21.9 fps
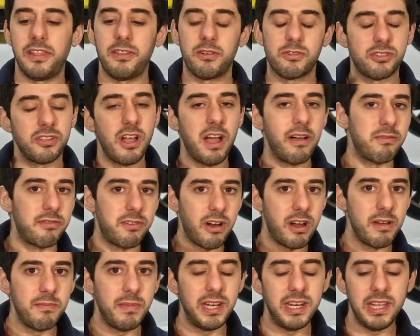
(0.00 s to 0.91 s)
There's not
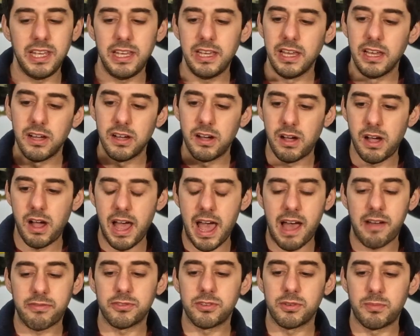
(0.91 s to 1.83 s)
very many
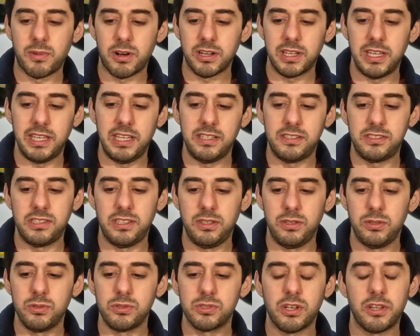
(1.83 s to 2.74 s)
aftermarket
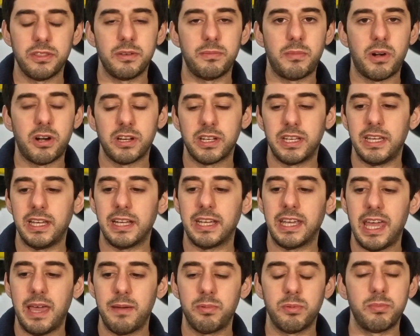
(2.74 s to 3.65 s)
ECUs on the market
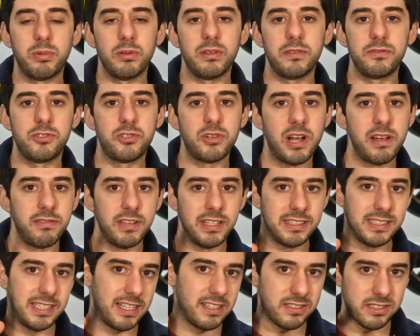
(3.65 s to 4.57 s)
capable of driving
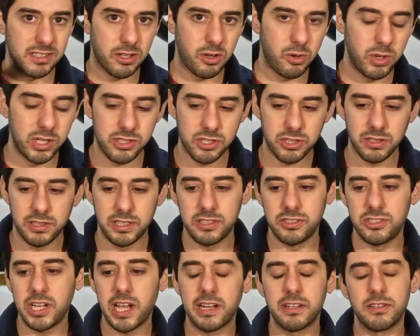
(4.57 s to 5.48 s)
10 sequential
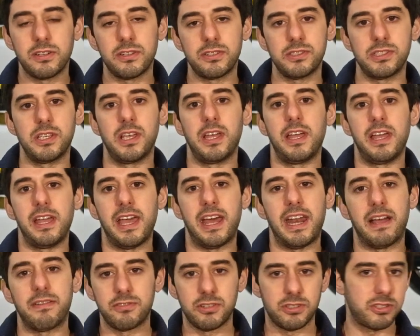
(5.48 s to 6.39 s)
injectors, and
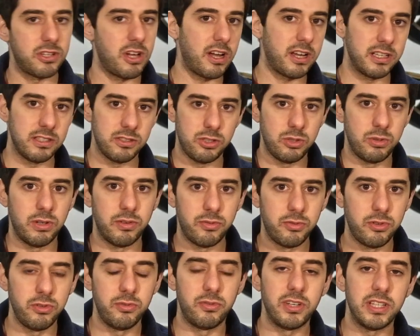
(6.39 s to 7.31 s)
after talking to a
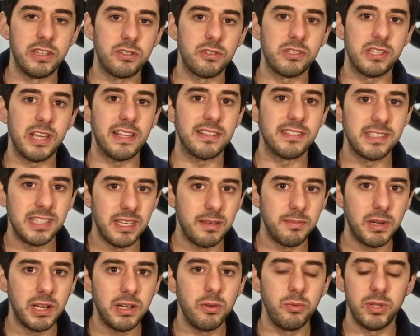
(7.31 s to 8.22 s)
few vendors at
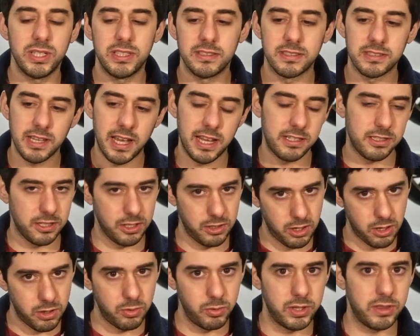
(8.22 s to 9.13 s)
SEMA, we decided to
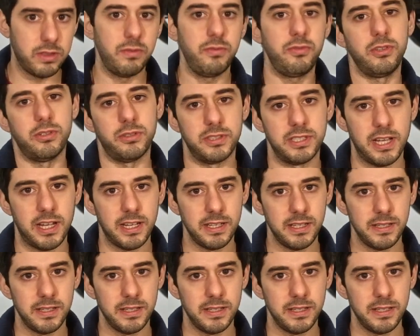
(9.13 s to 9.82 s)
go with the Fueltech.